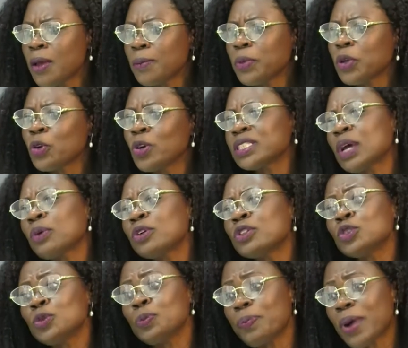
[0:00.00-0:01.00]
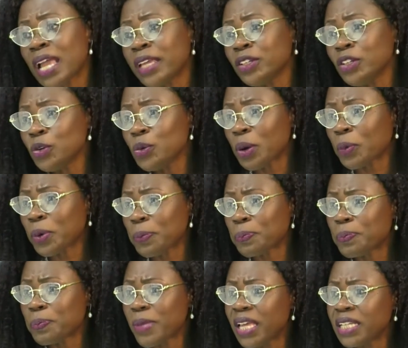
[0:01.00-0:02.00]
because I want to buy new
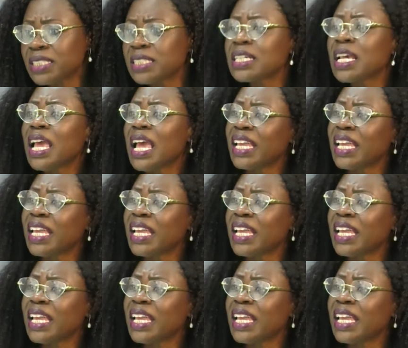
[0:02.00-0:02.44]
equipment